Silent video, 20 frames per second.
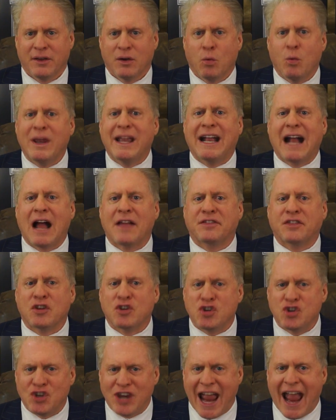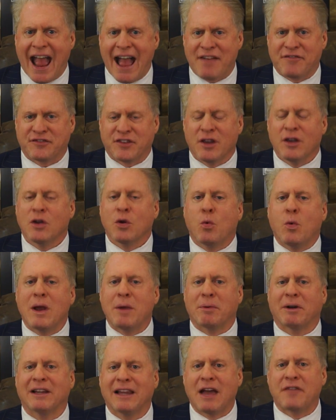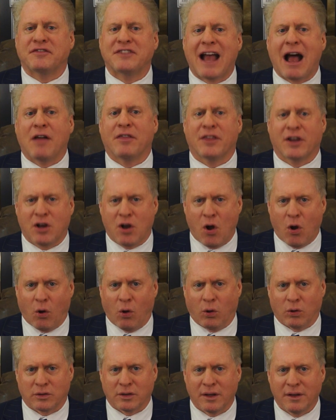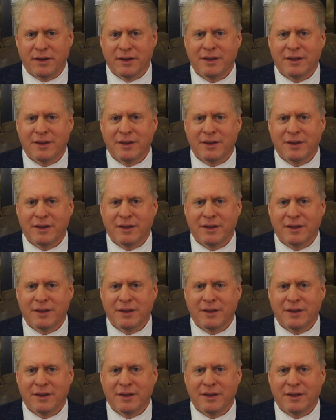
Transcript: We got the shaft. We were left out in the cold.